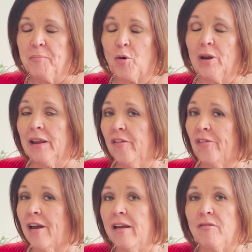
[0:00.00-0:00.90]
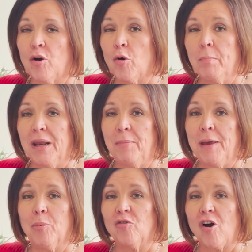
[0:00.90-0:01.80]
or at least I haven't heard many
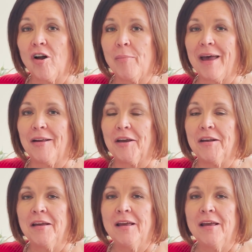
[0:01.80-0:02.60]
people talk about it.